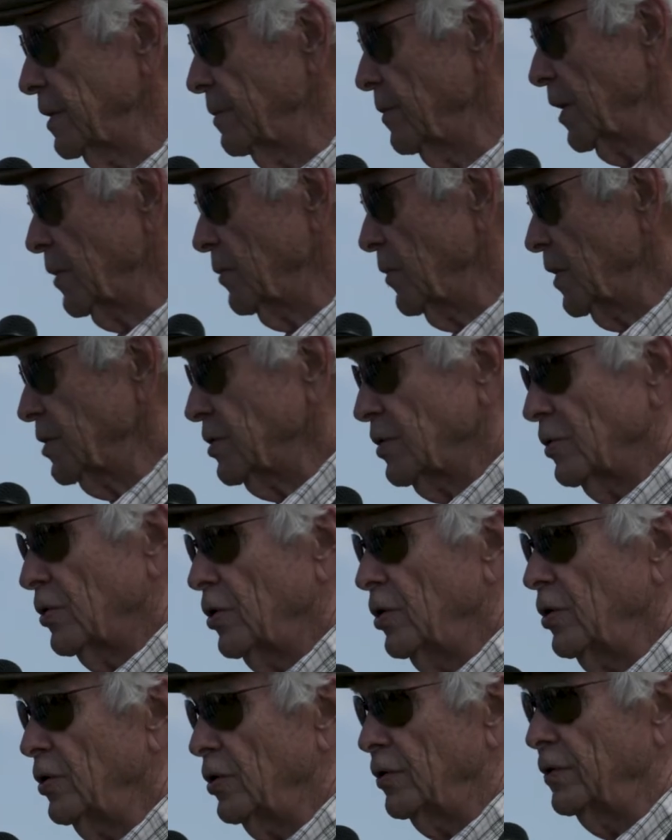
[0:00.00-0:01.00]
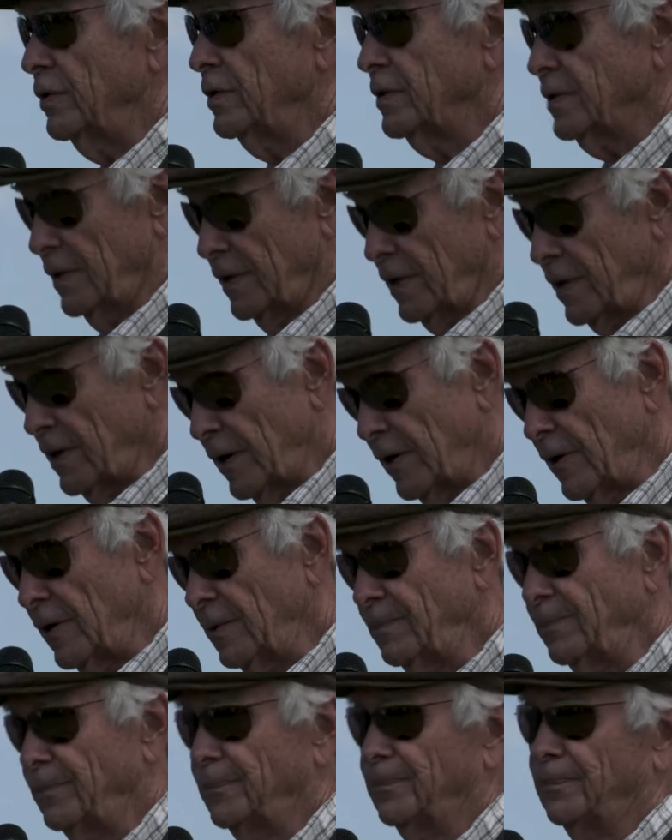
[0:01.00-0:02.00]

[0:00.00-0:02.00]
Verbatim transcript: I said, Mick, where's your herd? He said, there they are.